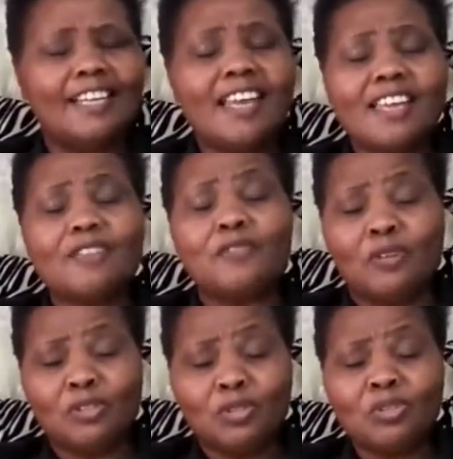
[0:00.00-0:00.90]
Hey, if you
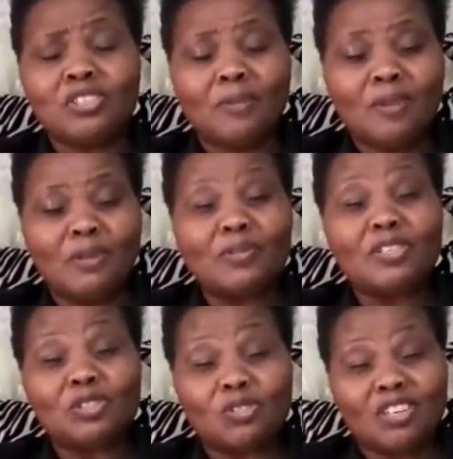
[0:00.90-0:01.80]
want to know someone who
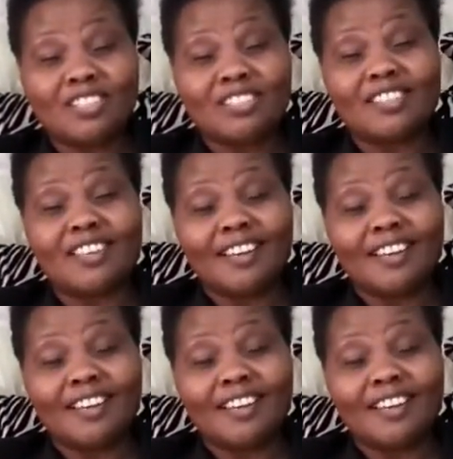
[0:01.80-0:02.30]
is stressed,